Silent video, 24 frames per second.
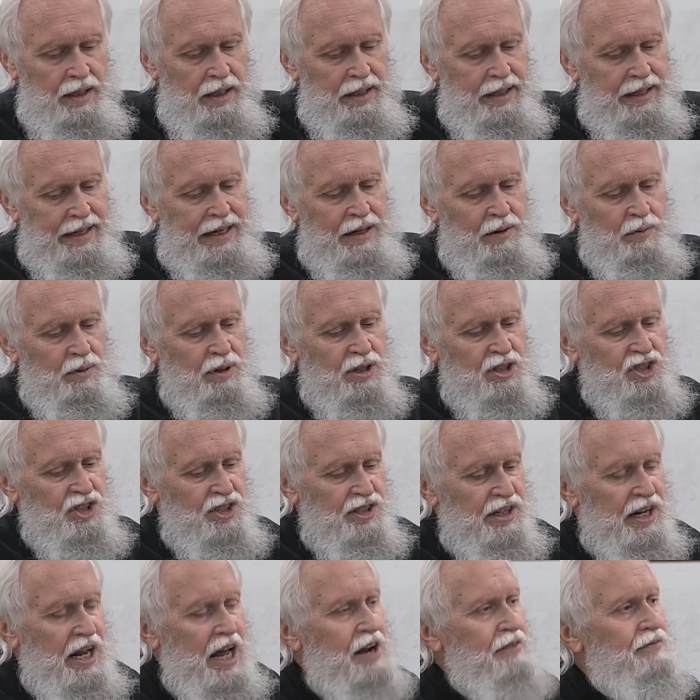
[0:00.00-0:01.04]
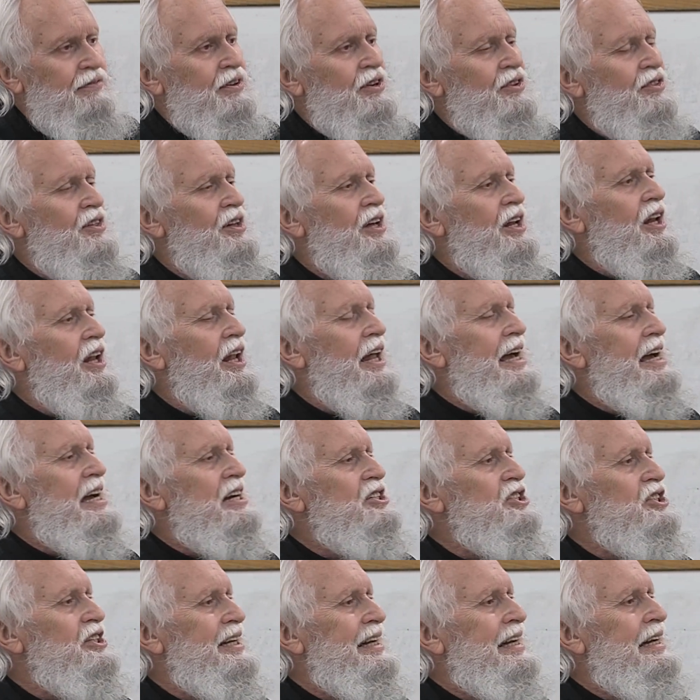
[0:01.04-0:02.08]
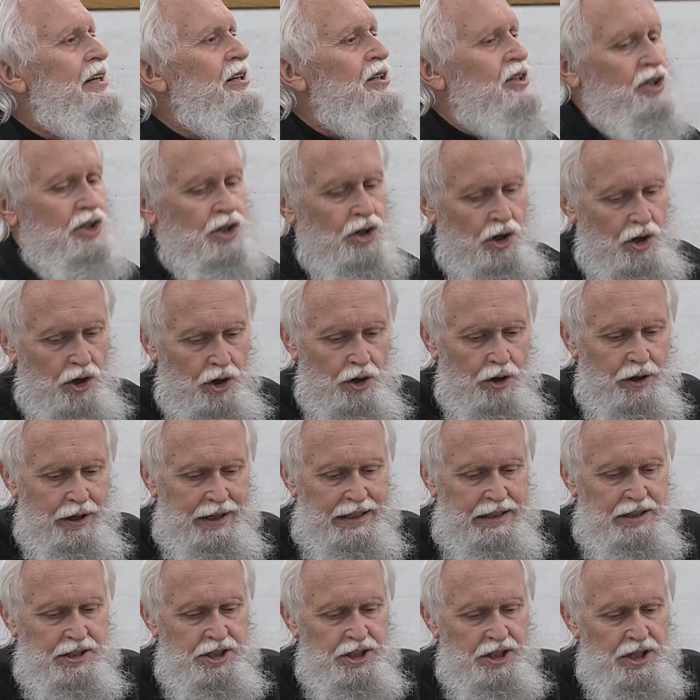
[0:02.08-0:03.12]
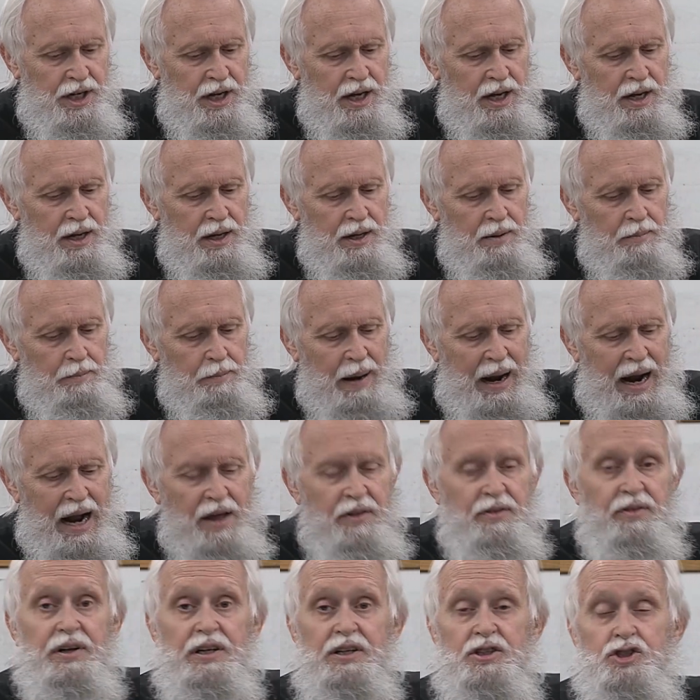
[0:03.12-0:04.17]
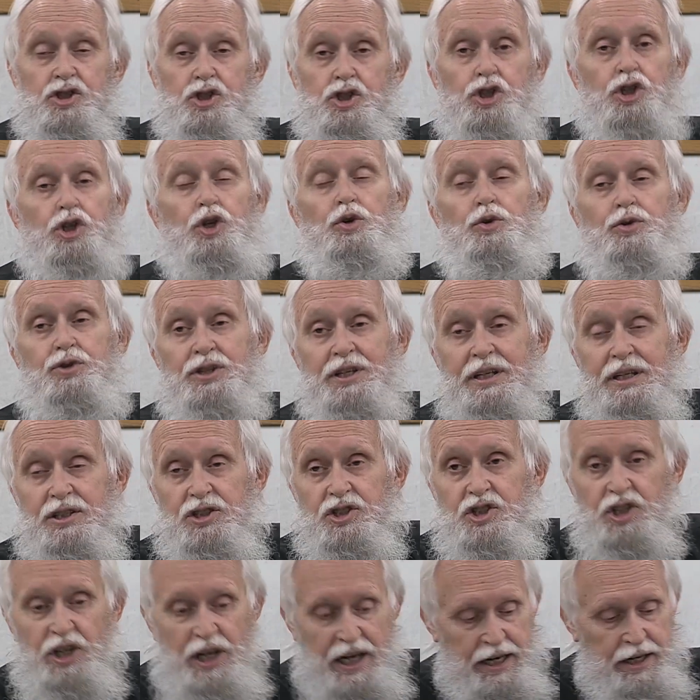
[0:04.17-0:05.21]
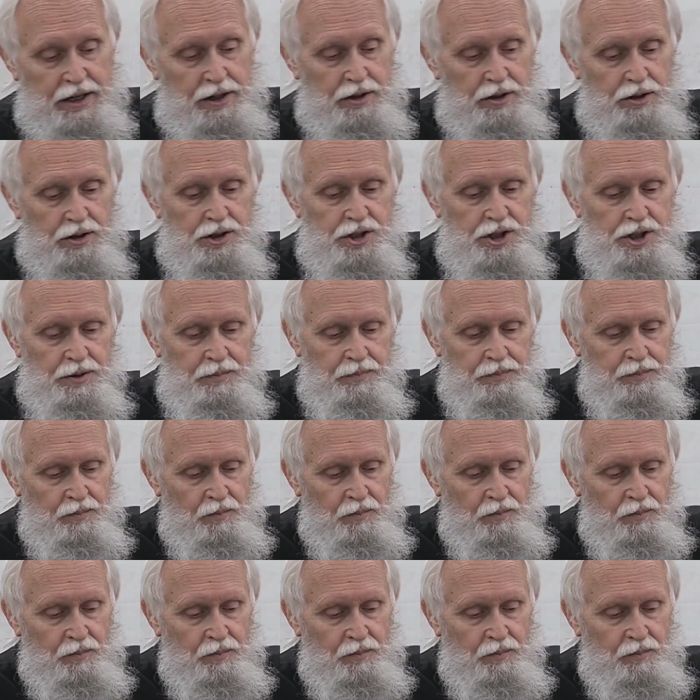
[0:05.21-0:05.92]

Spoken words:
he was nevertheless encouraged by the soothsayers,